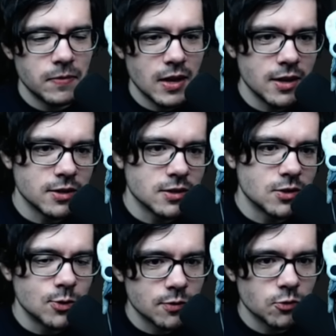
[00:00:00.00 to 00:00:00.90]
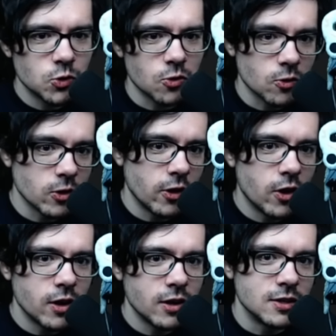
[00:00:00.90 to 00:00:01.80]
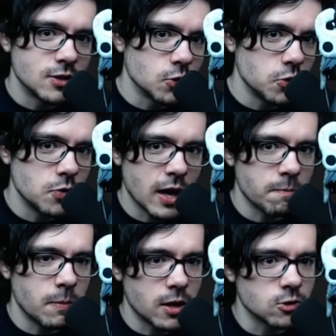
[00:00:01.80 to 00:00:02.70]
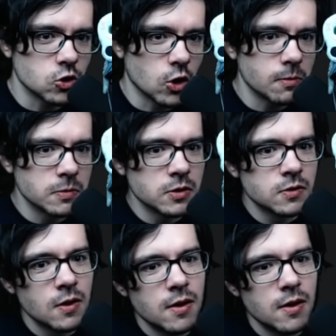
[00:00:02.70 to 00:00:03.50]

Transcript: and it's useful early on until you get better charms.